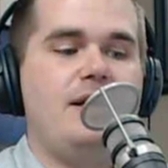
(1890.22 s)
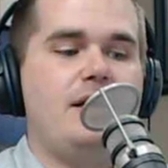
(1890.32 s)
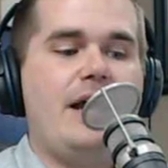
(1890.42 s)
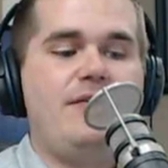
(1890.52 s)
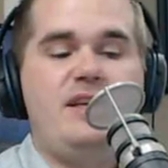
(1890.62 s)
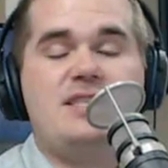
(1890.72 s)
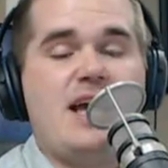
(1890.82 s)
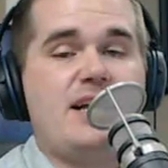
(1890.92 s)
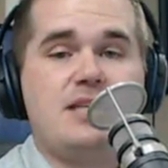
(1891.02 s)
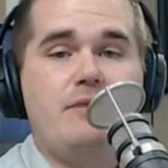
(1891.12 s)
had the
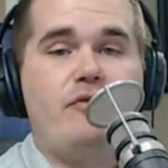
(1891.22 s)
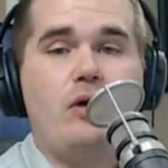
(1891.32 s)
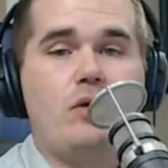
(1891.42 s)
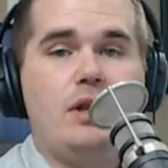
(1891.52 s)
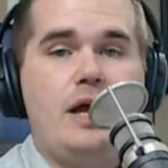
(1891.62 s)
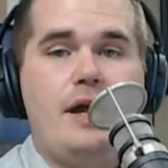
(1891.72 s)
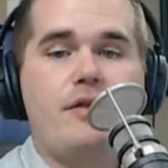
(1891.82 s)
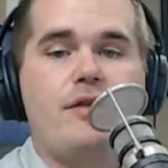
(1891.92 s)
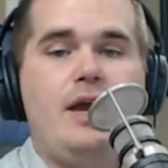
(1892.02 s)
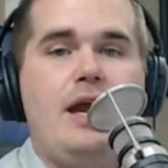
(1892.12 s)
exact same focal length
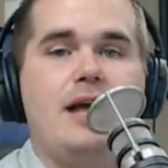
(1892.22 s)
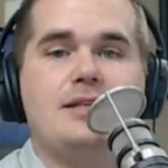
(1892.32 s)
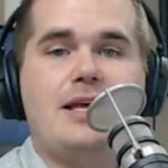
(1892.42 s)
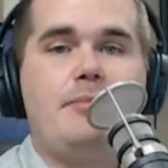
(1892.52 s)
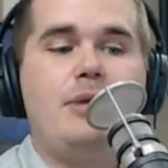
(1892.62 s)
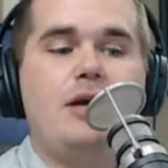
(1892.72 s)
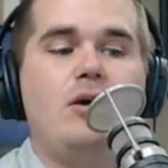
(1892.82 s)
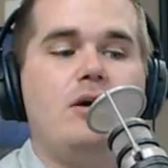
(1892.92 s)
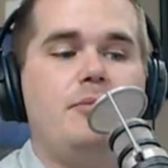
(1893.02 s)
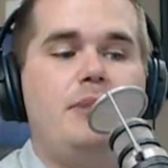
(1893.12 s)
as that
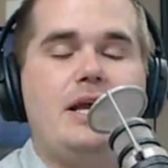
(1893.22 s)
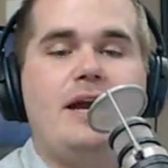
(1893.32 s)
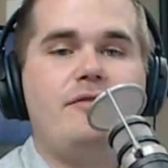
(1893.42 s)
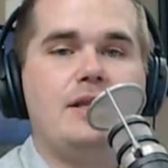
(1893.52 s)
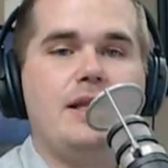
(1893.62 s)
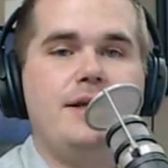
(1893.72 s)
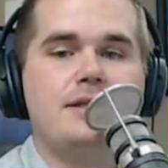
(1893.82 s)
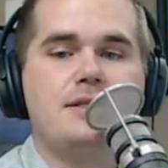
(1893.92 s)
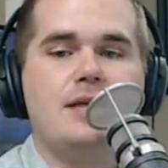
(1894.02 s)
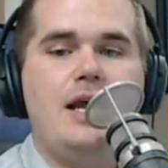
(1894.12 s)
big heavy
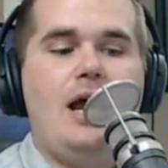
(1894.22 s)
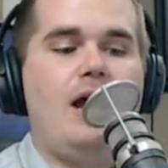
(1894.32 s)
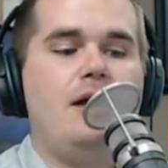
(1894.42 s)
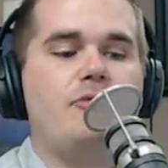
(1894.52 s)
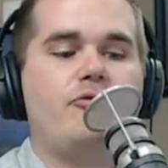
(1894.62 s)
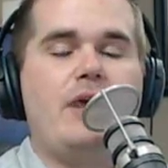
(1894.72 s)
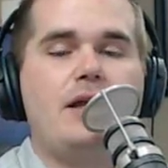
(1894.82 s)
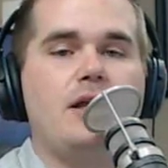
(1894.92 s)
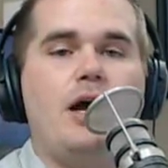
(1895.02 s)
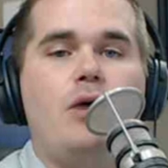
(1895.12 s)
lens.
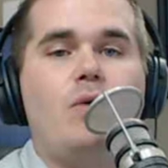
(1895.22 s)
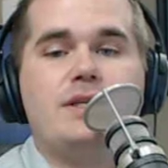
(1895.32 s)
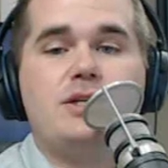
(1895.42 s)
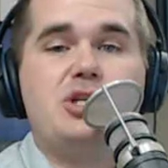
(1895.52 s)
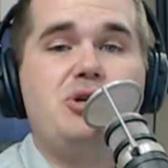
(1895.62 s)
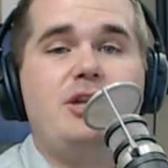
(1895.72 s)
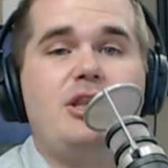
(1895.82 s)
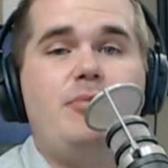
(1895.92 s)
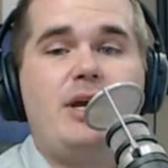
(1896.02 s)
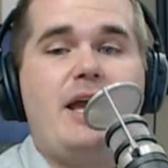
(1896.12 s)
Frankly, I wasn't shooting the
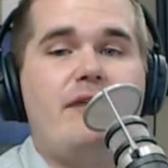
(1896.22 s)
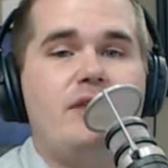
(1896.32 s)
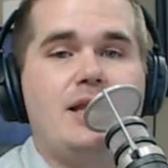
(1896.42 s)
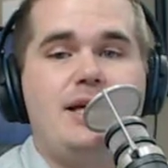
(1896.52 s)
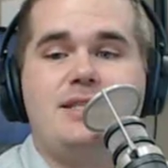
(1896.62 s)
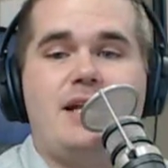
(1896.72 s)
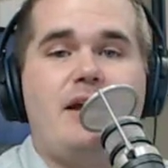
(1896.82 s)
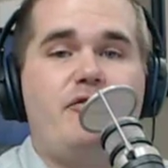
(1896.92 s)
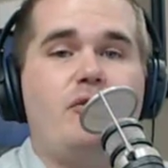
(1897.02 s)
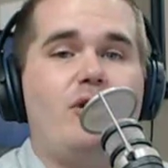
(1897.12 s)
big heavy lens at
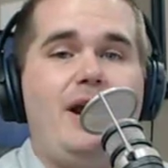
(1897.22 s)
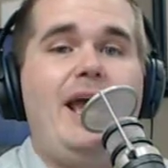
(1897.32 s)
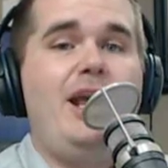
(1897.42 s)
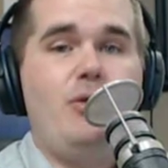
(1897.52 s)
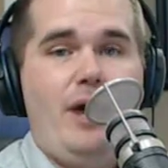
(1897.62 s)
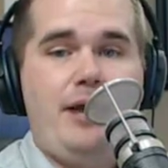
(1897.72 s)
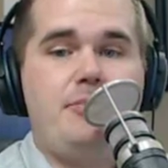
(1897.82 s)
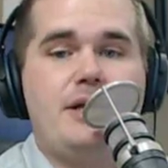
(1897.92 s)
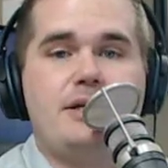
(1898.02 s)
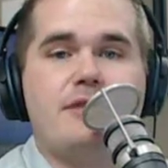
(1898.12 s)
f4 anyway,
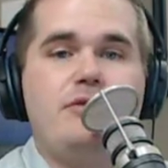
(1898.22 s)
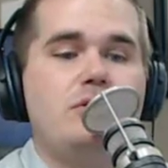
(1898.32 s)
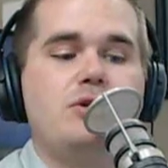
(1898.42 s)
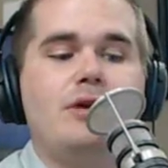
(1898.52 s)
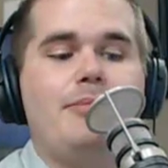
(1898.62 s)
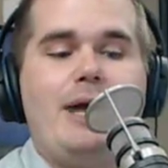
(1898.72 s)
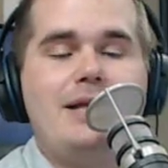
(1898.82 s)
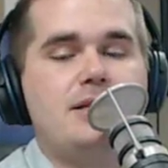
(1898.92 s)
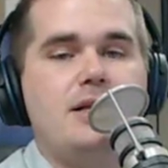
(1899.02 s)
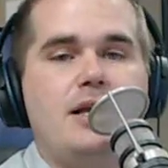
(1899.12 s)
because if you shoot a
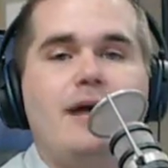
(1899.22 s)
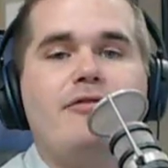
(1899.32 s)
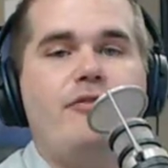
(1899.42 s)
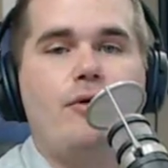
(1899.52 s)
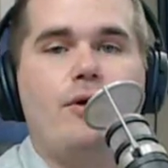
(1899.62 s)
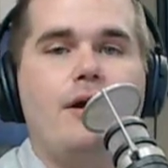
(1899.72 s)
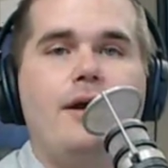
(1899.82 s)
bison at f4,